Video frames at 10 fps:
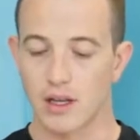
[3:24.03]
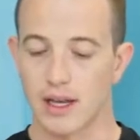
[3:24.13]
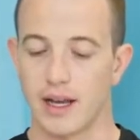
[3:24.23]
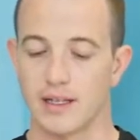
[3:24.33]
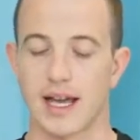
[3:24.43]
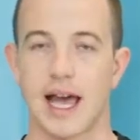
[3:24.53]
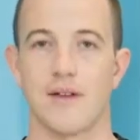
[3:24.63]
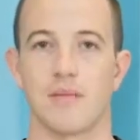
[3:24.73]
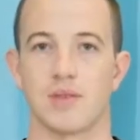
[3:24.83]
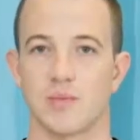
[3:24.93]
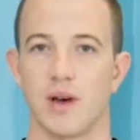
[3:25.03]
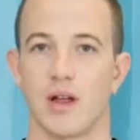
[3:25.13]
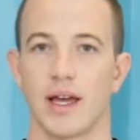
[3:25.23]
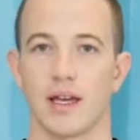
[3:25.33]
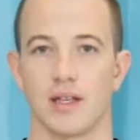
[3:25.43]
And as I have them
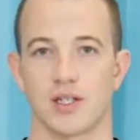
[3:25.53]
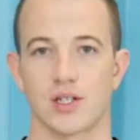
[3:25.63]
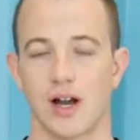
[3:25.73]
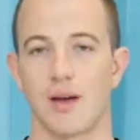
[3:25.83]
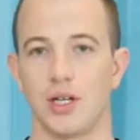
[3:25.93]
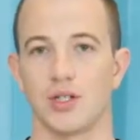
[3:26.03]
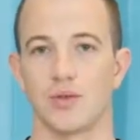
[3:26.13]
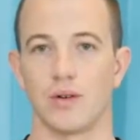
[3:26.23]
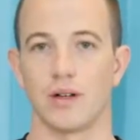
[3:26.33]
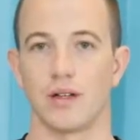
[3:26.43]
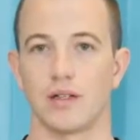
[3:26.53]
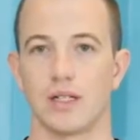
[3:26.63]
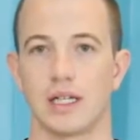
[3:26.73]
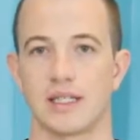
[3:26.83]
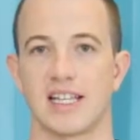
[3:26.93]
smell, I can describe each one
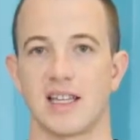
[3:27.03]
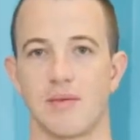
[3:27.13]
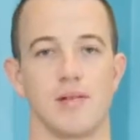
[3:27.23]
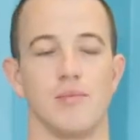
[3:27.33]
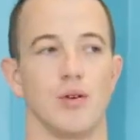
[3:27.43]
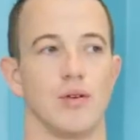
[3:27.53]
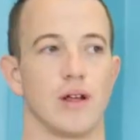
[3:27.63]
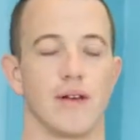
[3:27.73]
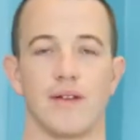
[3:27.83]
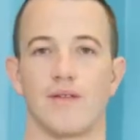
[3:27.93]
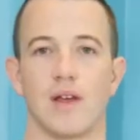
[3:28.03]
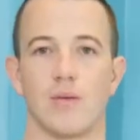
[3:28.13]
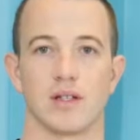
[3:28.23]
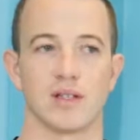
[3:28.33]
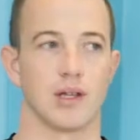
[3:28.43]
to set them in the mood. If they
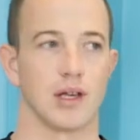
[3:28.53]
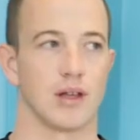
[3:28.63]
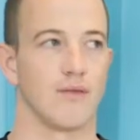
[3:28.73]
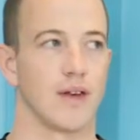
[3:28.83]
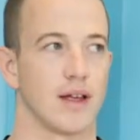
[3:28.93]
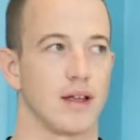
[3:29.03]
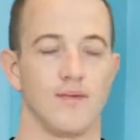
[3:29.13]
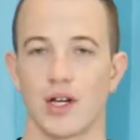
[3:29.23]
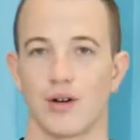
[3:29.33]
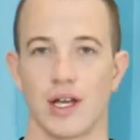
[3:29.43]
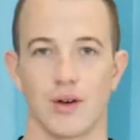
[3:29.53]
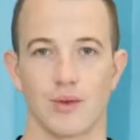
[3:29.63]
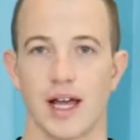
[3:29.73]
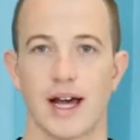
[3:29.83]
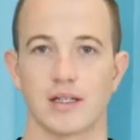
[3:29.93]
want something invigorating,
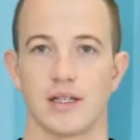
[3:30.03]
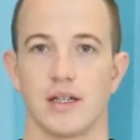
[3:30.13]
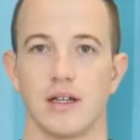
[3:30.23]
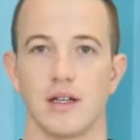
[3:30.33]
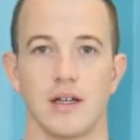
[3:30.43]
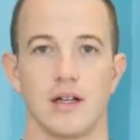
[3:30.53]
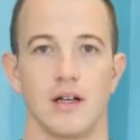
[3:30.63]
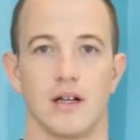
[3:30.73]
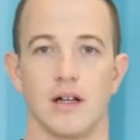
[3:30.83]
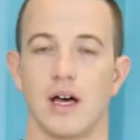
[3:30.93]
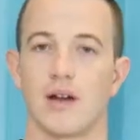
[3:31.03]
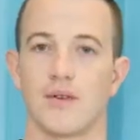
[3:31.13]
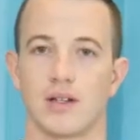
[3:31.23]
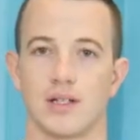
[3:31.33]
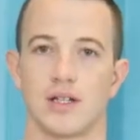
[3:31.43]
relaxing, a lot of
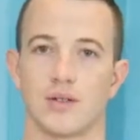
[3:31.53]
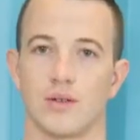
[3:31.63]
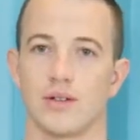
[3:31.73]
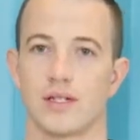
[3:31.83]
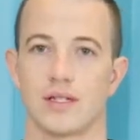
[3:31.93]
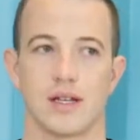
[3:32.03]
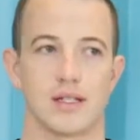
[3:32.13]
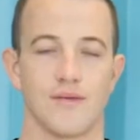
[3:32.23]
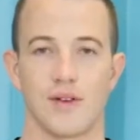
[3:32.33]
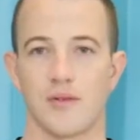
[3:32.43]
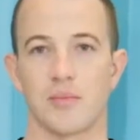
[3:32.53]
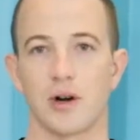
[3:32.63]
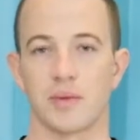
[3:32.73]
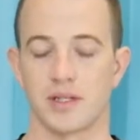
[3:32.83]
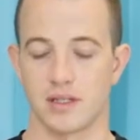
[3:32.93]
our essential oils and scents have different
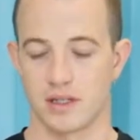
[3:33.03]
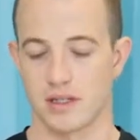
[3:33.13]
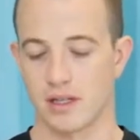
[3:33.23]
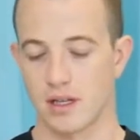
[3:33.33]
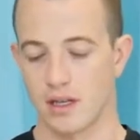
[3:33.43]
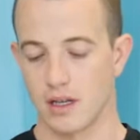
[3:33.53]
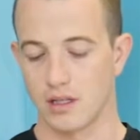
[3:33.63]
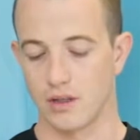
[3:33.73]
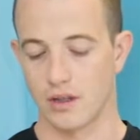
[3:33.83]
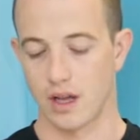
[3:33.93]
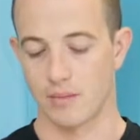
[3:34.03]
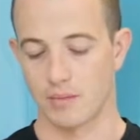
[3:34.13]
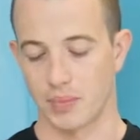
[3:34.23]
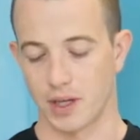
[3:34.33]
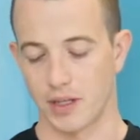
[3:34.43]
purposes to
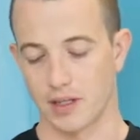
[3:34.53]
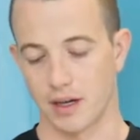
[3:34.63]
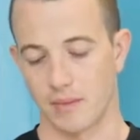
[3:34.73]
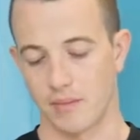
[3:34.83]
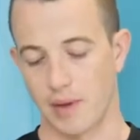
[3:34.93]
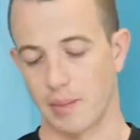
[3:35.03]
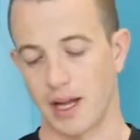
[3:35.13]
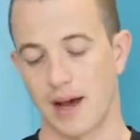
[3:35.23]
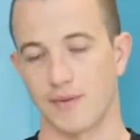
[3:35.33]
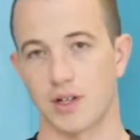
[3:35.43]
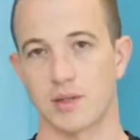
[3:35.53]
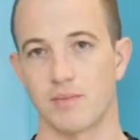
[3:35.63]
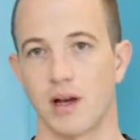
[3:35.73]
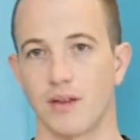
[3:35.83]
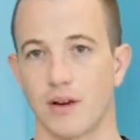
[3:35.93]
them, but I'm going to have their
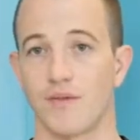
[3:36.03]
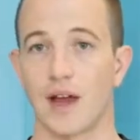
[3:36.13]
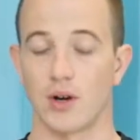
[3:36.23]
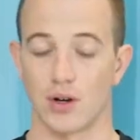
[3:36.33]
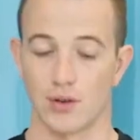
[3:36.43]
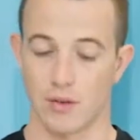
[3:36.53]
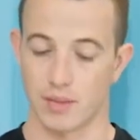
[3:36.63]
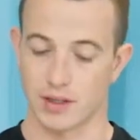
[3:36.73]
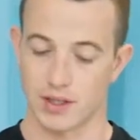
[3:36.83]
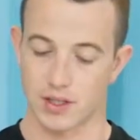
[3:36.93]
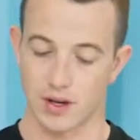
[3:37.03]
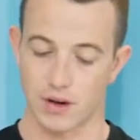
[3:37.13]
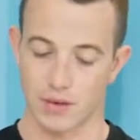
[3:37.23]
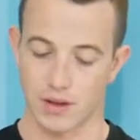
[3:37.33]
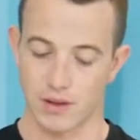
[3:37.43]
smell their favorite aroma to
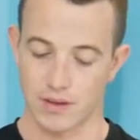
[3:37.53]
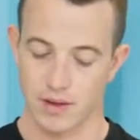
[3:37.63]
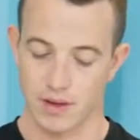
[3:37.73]
start with.